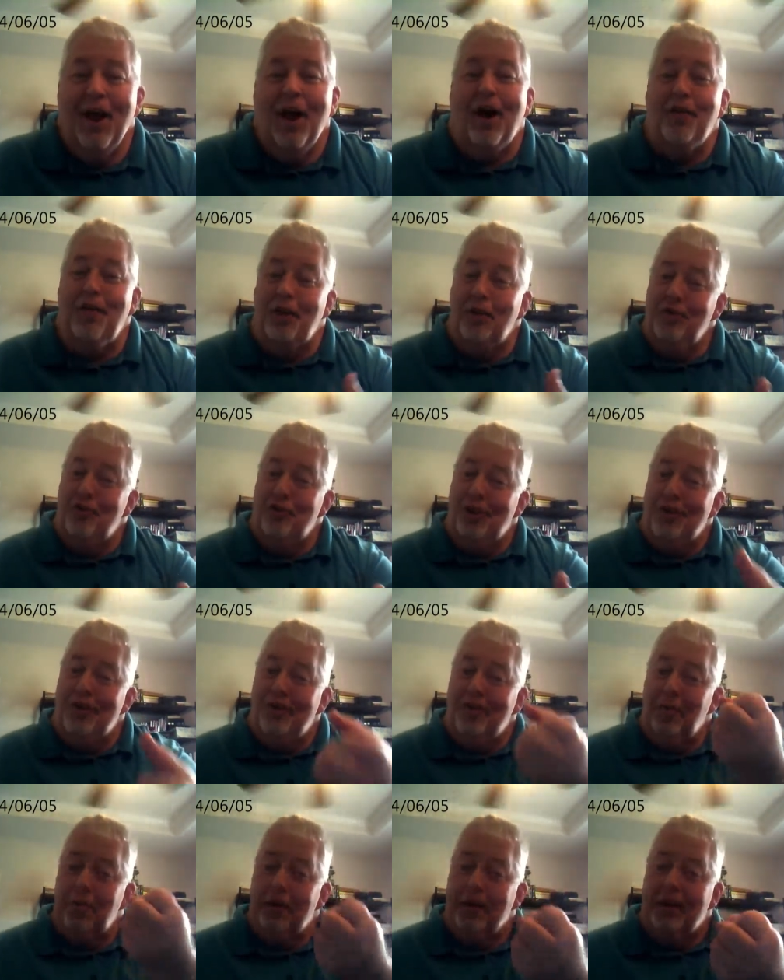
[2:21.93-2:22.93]
Although
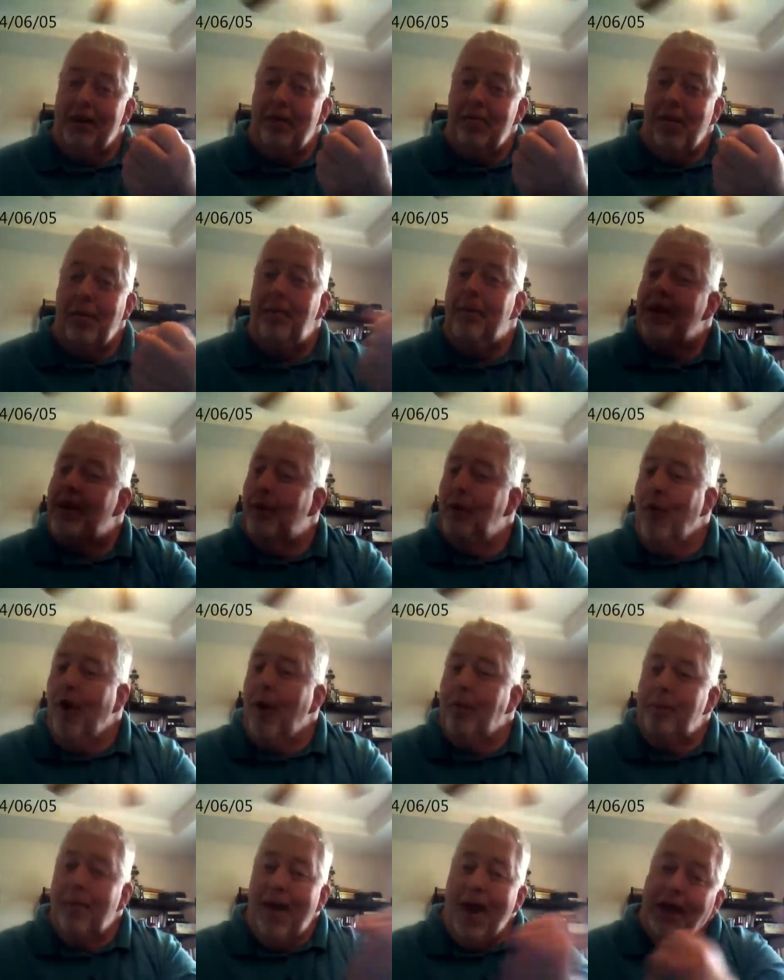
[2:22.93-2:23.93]
Jesus picked him up and they
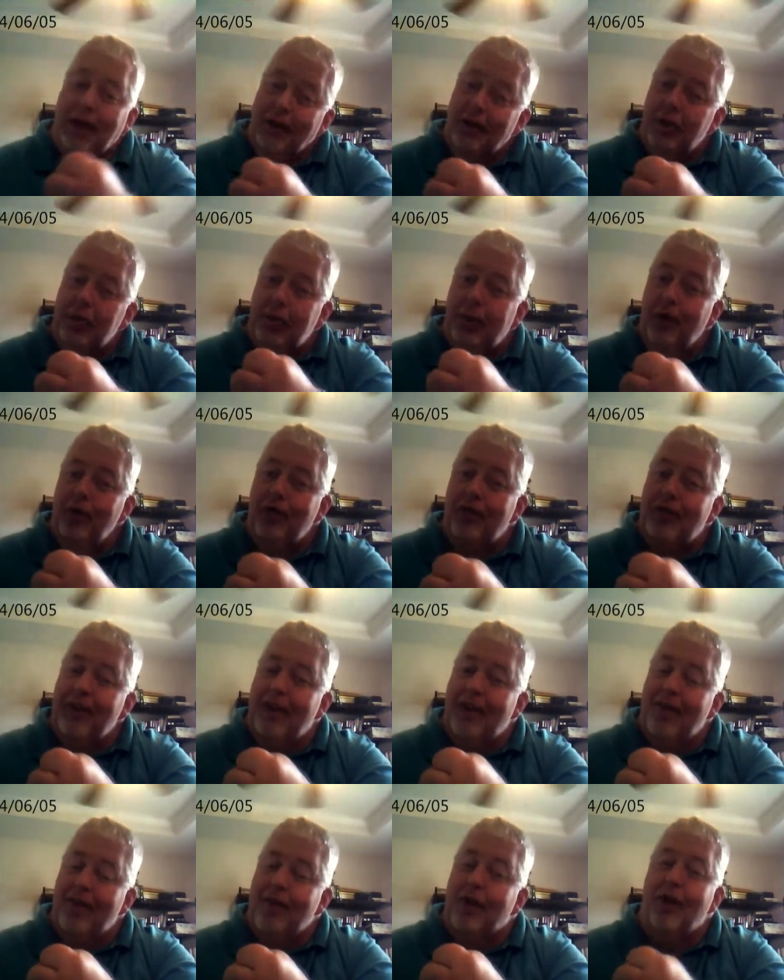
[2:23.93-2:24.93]
walked back to the boat
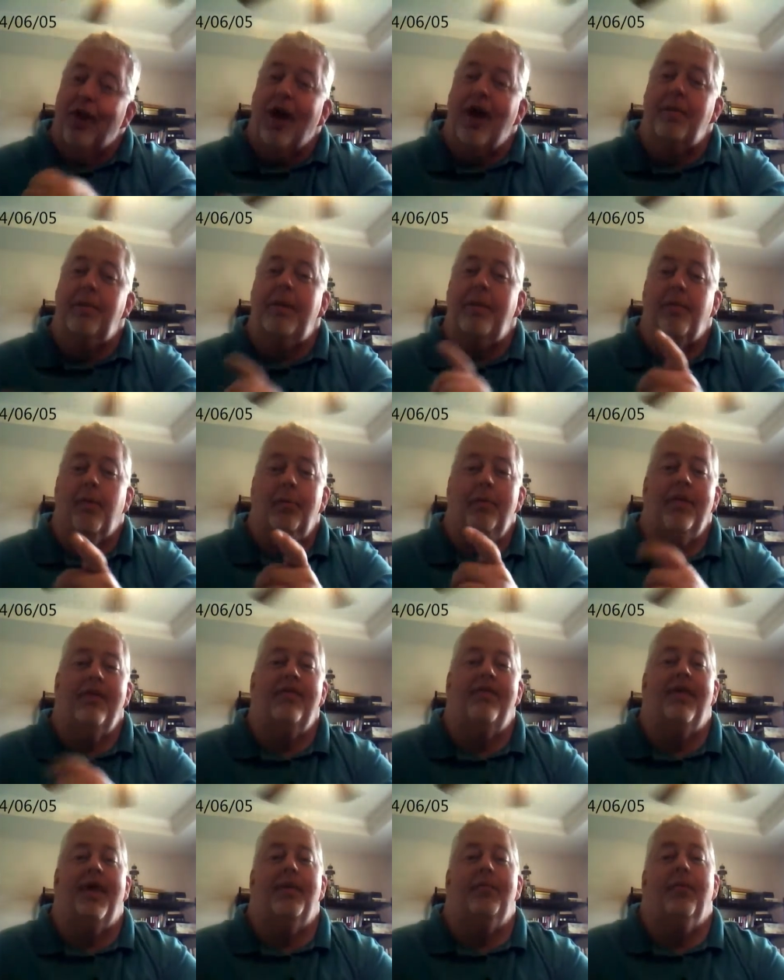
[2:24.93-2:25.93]
together. A lot of people
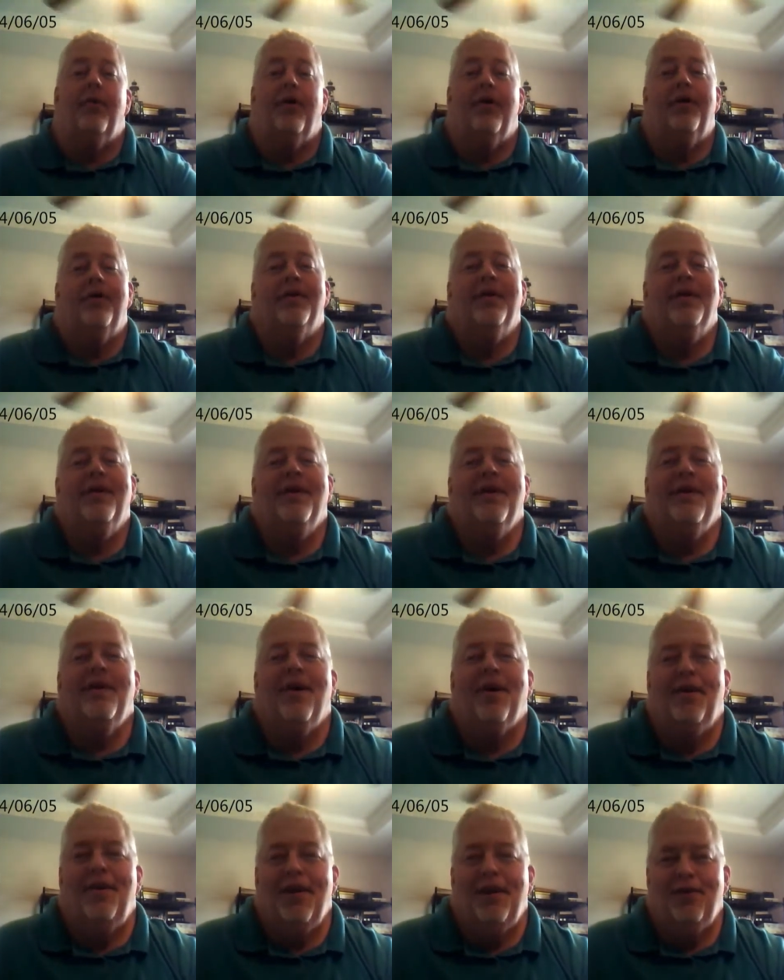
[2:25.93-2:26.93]
miss that part
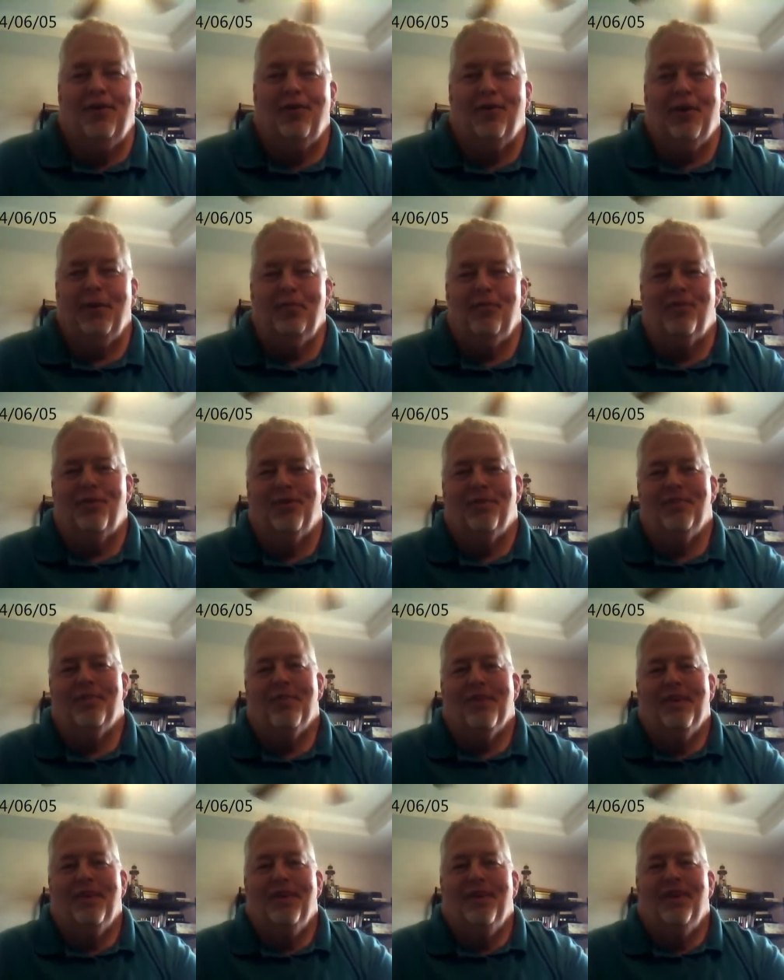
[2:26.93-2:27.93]
on that scripture.
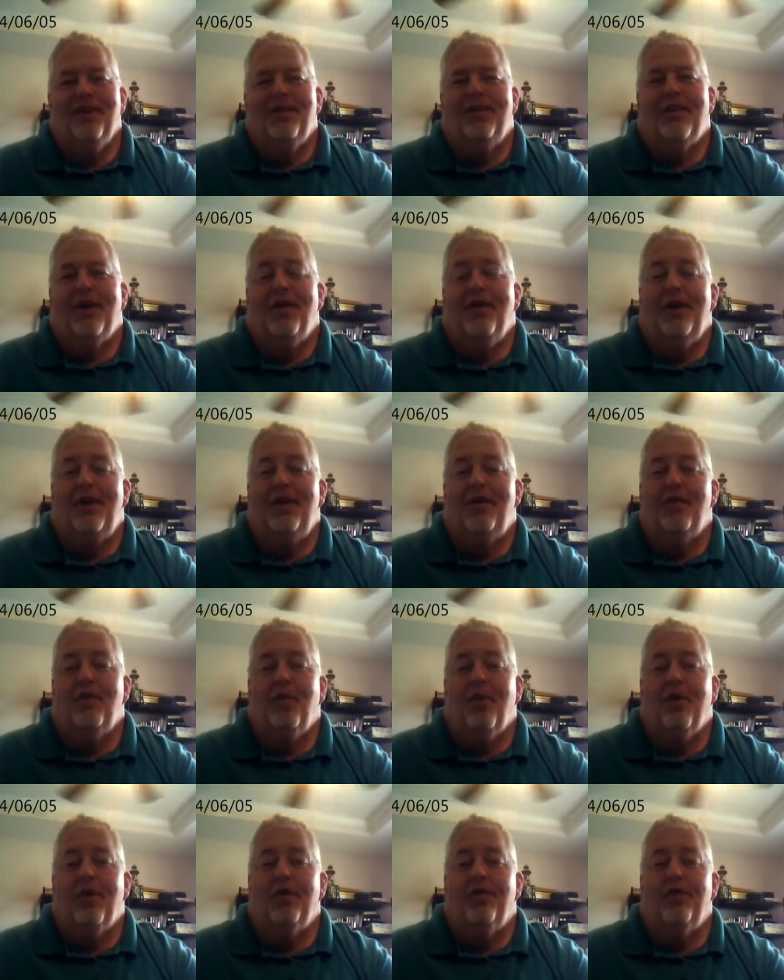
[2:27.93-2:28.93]
So it is
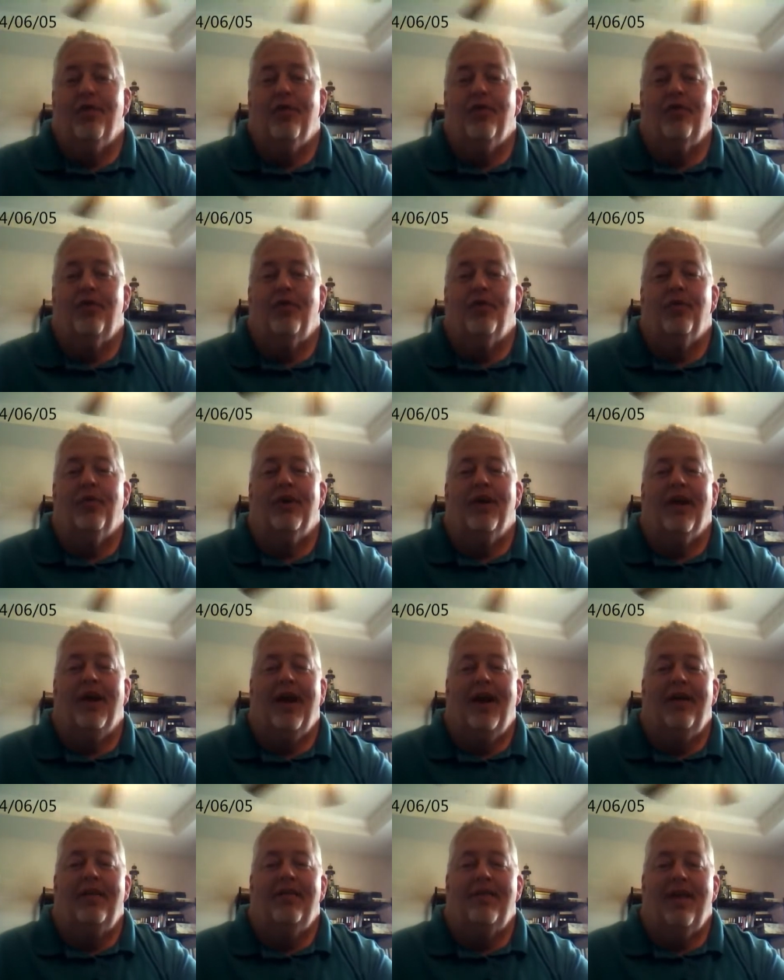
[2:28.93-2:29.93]
wonderful to
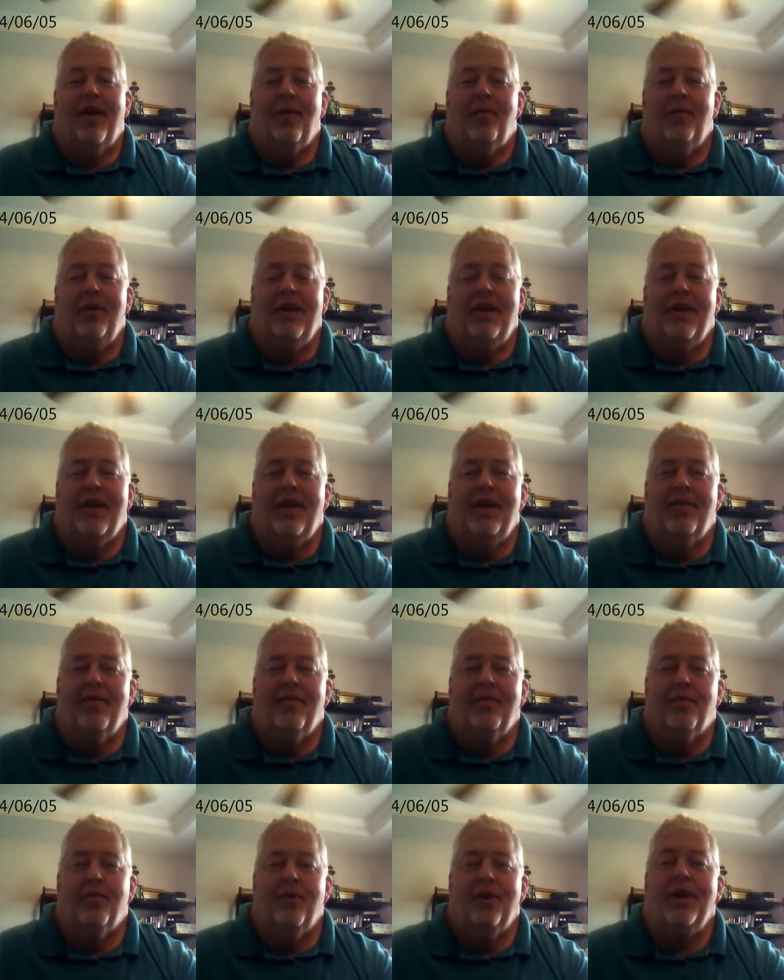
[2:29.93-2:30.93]
realize that we
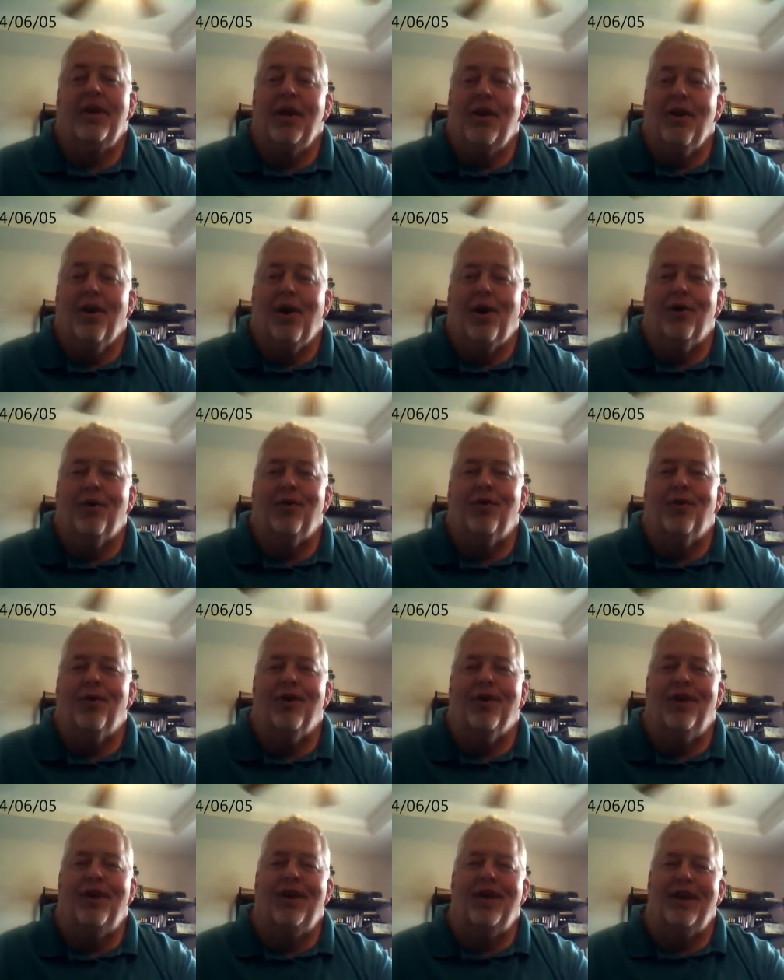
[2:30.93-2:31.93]
can read an
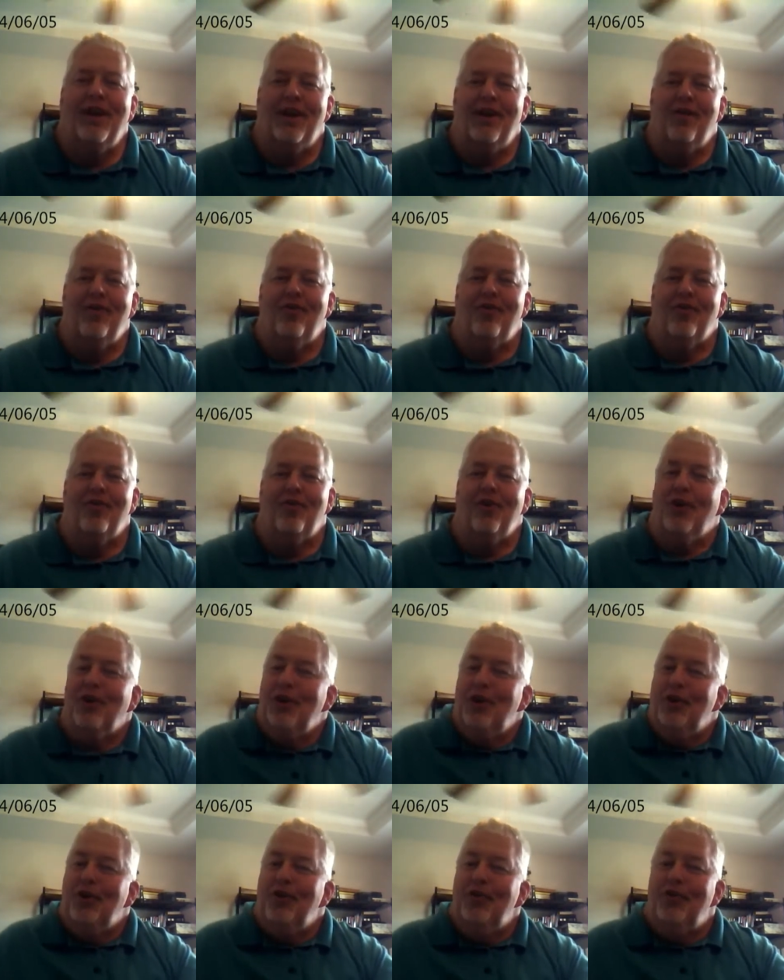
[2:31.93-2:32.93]
article and it can stir
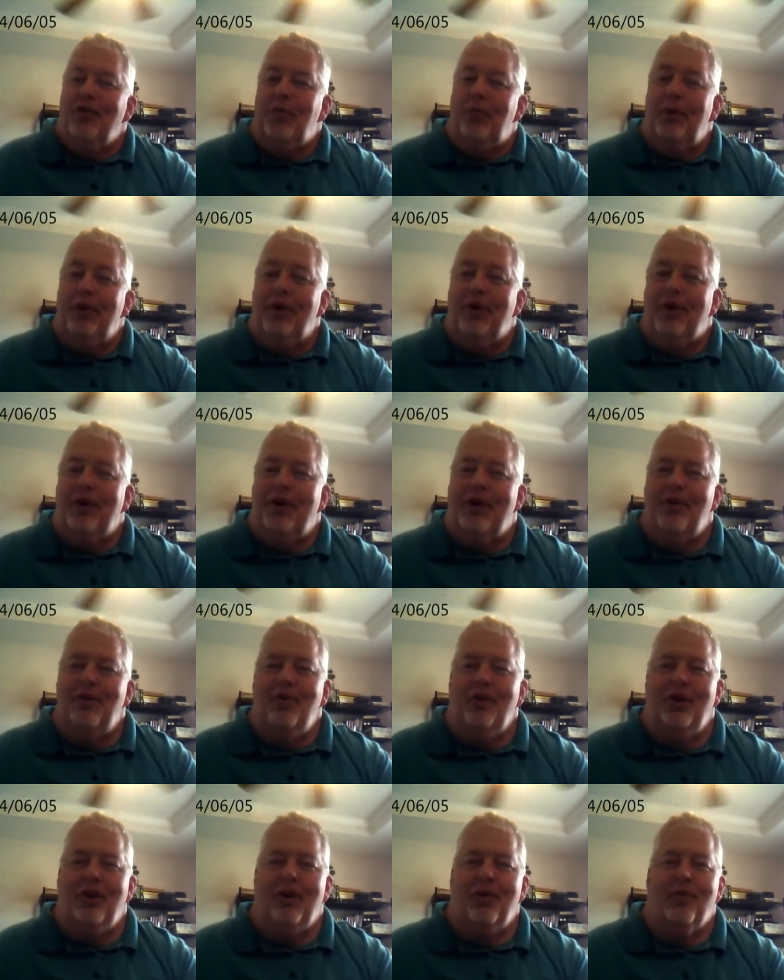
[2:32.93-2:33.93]
your spirit and
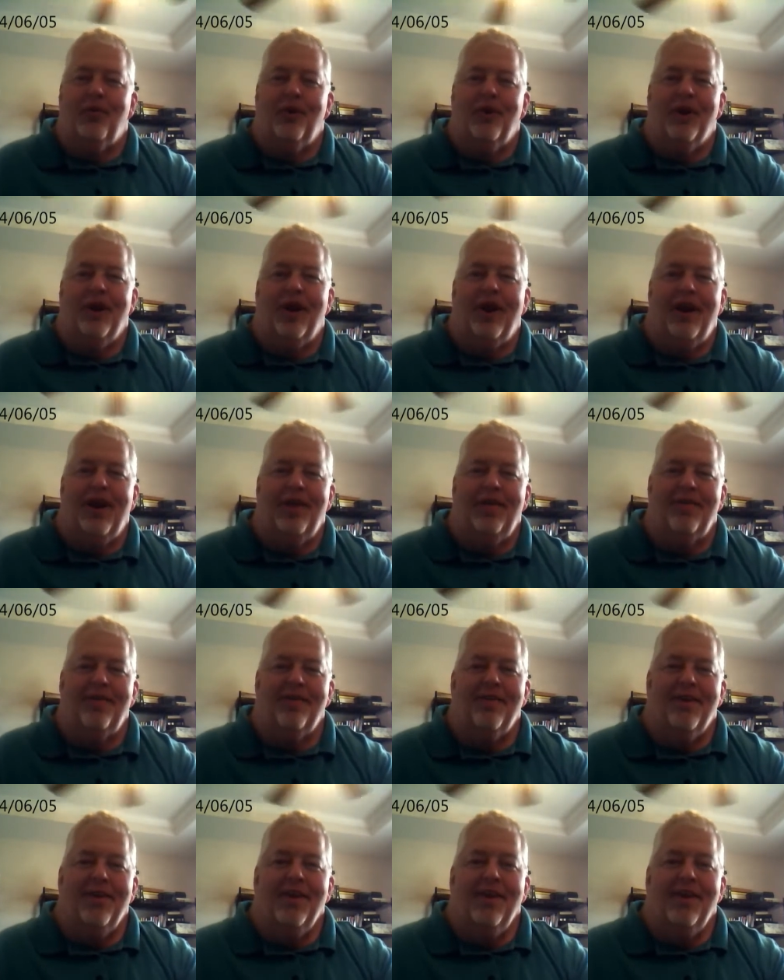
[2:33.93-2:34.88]
you can realize